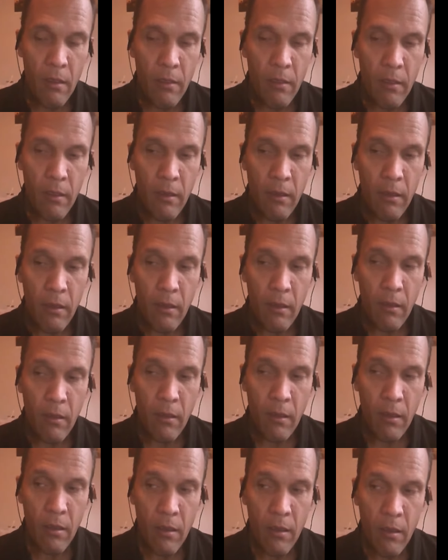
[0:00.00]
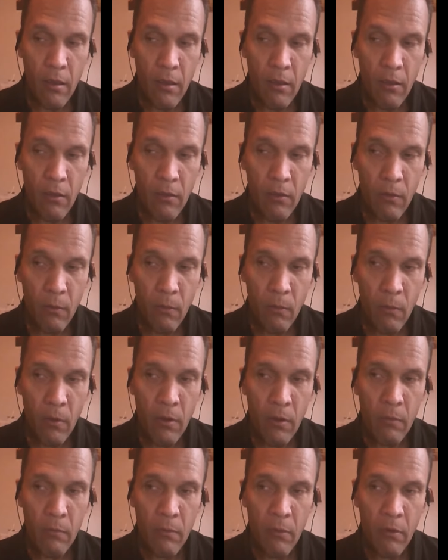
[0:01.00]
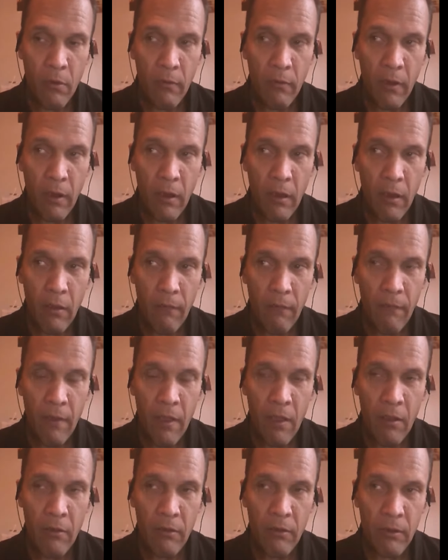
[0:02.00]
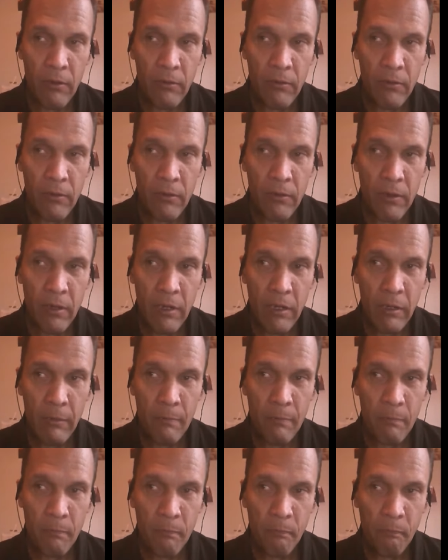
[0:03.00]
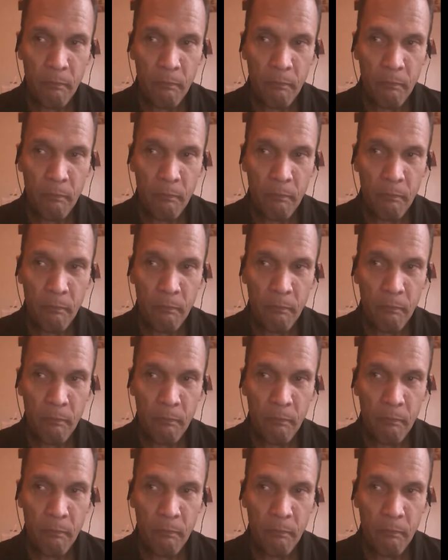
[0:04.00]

the the one move I, I found interesting,